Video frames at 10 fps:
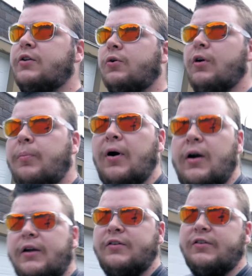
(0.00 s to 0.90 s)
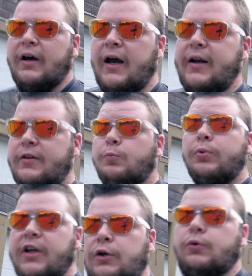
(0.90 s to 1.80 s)
torn apart inside. It's
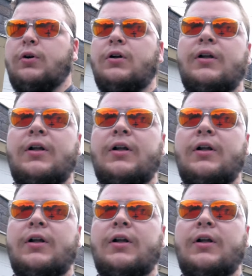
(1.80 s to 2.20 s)
pretty cool.